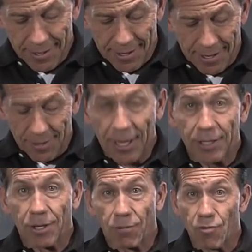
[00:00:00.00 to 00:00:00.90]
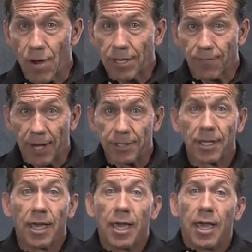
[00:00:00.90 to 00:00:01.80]
I think it's a great device.
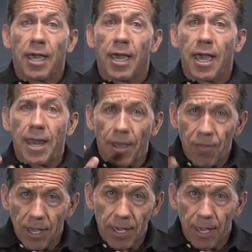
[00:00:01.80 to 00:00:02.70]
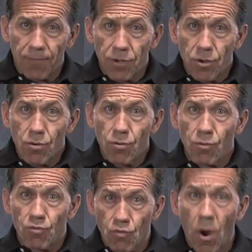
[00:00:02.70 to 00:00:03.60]
And I think if you
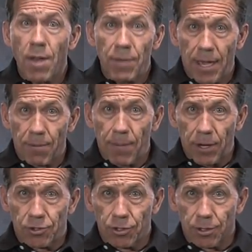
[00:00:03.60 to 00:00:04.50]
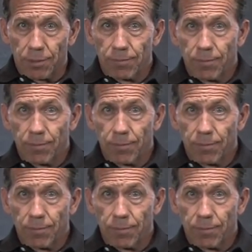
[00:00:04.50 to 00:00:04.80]
want to become a better shooter,